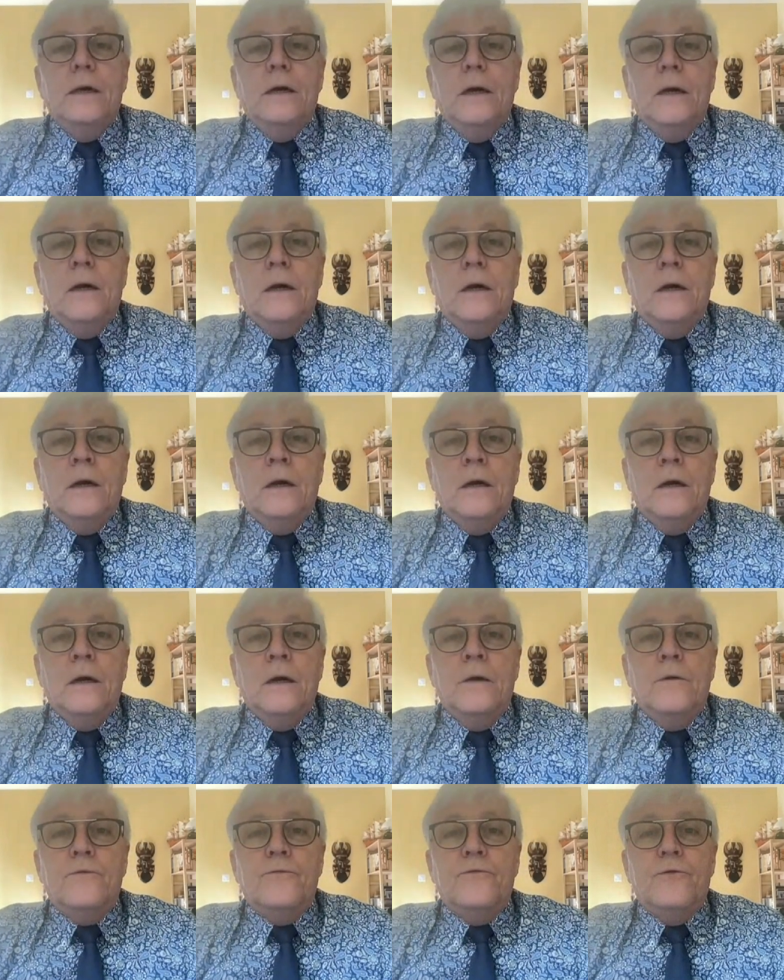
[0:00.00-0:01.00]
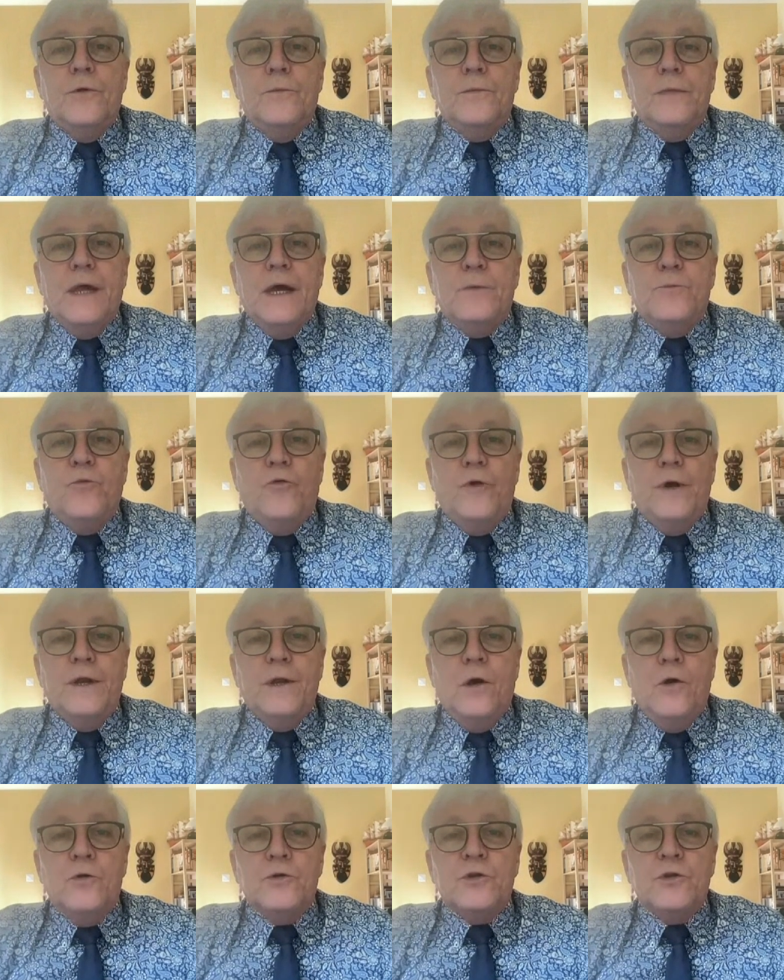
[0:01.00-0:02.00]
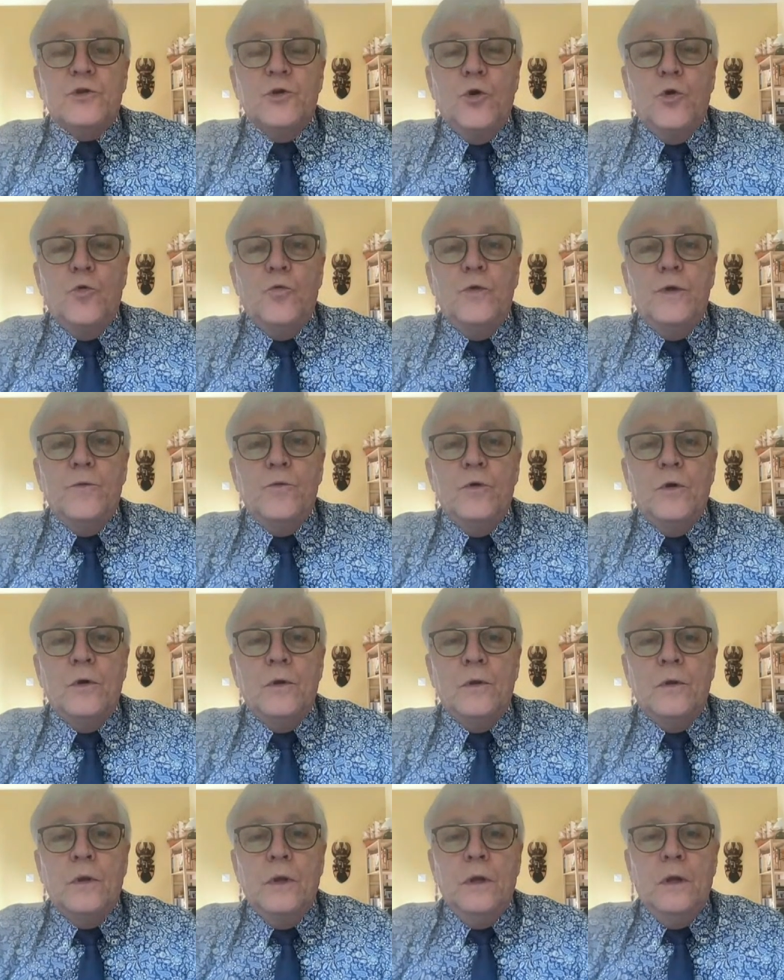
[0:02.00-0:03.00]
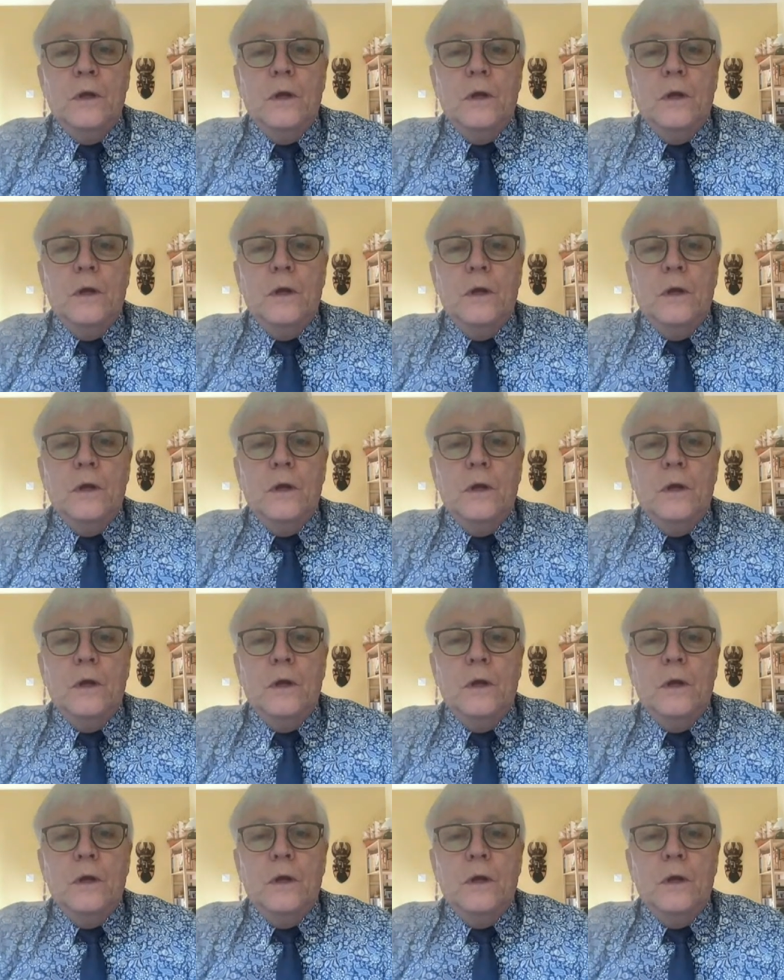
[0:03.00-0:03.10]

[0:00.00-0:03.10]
From that point also, we will